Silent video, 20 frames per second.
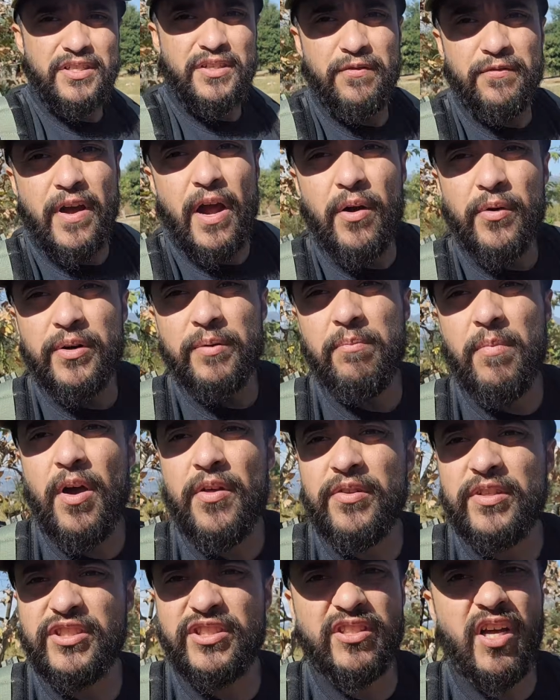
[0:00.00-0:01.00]
the devouring
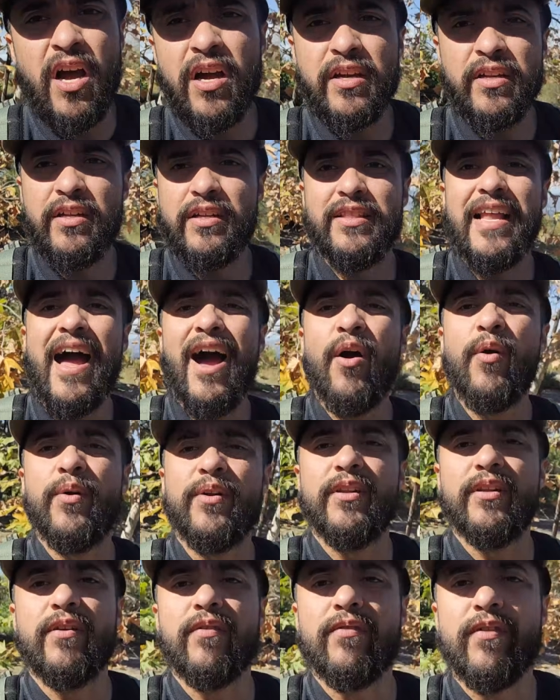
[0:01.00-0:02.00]
mother is not going to allow
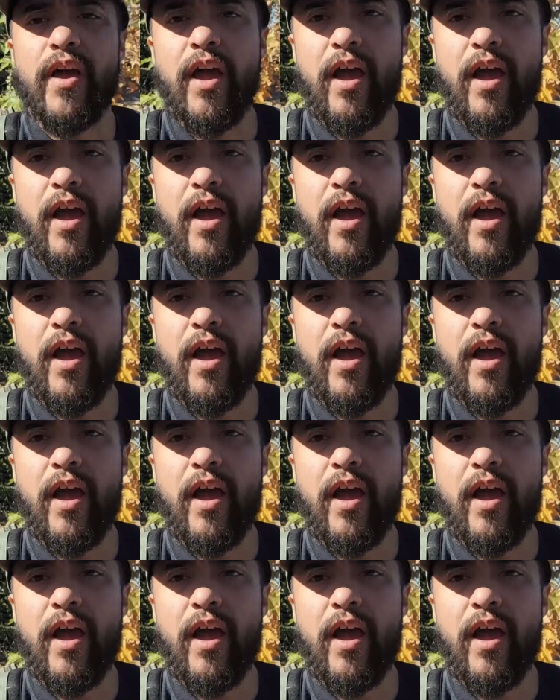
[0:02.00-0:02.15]
any of